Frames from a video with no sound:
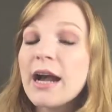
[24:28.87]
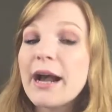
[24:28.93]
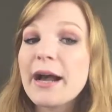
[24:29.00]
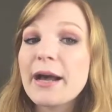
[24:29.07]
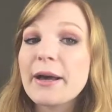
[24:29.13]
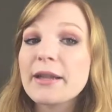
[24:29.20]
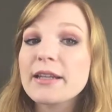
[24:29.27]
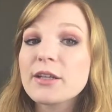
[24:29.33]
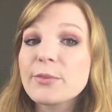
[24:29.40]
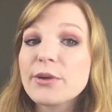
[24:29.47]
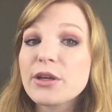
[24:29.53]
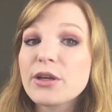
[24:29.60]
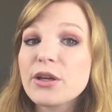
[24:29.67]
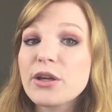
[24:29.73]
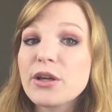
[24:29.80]
A little
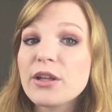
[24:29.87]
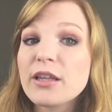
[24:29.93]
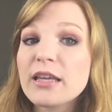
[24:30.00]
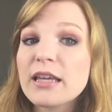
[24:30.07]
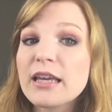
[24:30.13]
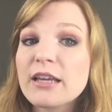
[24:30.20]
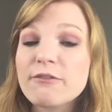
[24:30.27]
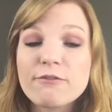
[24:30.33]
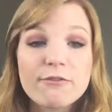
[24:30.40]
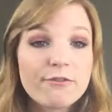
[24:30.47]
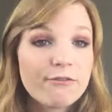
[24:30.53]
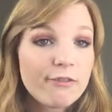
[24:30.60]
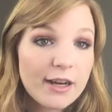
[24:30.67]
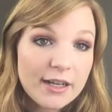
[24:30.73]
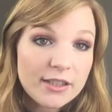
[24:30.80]
bit girly and
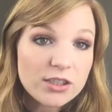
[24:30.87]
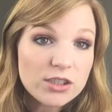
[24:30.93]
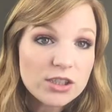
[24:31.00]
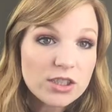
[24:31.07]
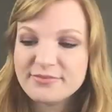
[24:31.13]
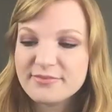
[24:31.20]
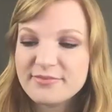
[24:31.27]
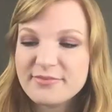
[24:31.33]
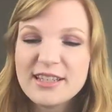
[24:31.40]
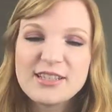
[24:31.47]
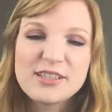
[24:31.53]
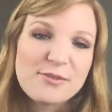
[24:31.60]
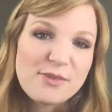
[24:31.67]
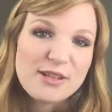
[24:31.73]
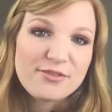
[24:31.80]
fresh. Thanks
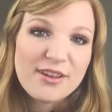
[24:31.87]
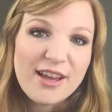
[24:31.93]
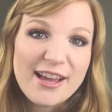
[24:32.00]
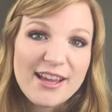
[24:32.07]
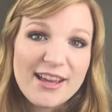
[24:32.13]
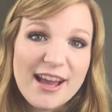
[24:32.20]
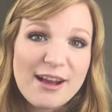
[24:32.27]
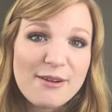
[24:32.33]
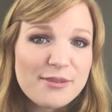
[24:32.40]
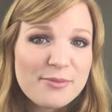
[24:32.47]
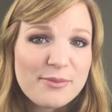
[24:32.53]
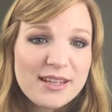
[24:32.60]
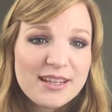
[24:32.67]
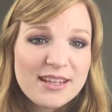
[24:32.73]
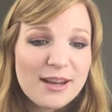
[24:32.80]
so much for hanging out with
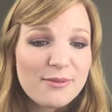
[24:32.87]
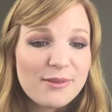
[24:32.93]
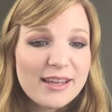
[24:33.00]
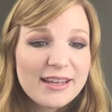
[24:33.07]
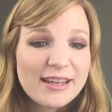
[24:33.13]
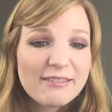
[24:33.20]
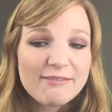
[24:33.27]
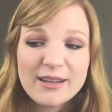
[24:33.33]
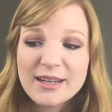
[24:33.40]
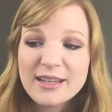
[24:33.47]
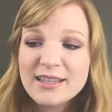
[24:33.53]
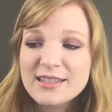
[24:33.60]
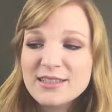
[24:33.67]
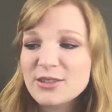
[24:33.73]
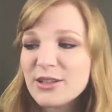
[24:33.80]
me today while I get
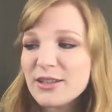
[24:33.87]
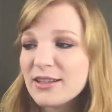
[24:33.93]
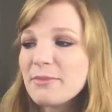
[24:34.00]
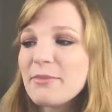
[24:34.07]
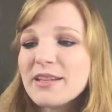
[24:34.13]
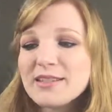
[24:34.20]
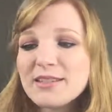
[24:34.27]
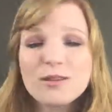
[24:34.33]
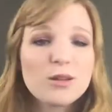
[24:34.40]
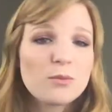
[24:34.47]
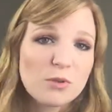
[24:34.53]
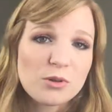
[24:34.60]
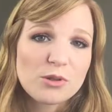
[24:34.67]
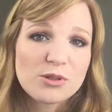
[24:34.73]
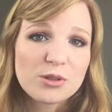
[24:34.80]
ready. It certainly makes it a lot
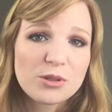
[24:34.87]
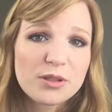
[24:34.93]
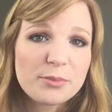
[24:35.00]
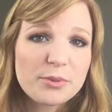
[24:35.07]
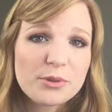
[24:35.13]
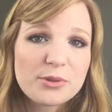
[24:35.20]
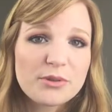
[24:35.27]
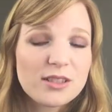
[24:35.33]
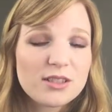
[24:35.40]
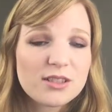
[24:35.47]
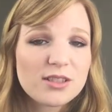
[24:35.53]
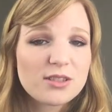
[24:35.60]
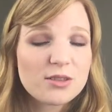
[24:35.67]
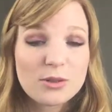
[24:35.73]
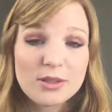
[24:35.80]
more enjoyable than
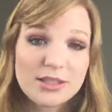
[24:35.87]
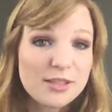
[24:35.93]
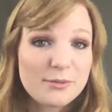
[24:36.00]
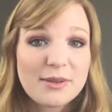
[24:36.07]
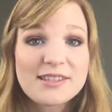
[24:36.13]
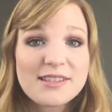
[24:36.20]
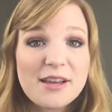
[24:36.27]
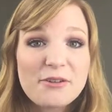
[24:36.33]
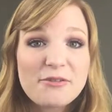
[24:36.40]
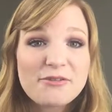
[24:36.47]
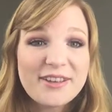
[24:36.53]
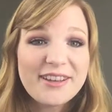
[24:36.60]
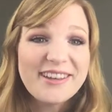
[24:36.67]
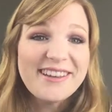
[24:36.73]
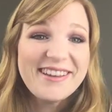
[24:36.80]
just talking to myself,
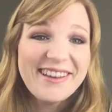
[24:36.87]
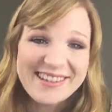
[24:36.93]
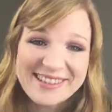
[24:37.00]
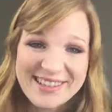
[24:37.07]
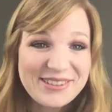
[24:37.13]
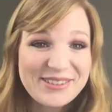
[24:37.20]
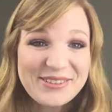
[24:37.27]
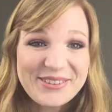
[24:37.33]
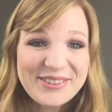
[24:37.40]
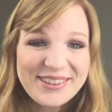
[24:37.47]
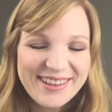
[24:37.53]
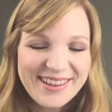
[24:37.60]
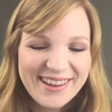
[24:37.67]
as I do.